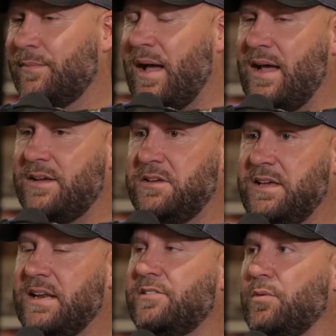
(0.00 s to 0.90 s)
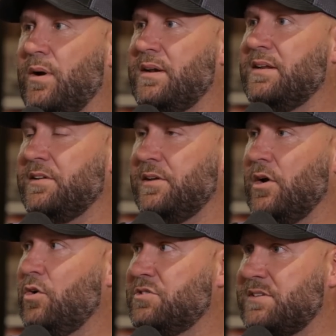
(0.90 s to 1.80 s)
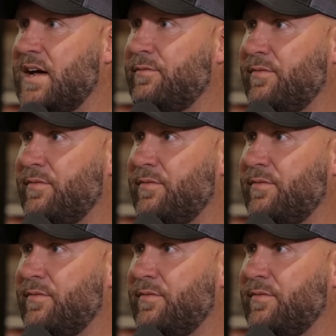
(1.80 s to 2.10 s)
I could get it to where I needed to go, just not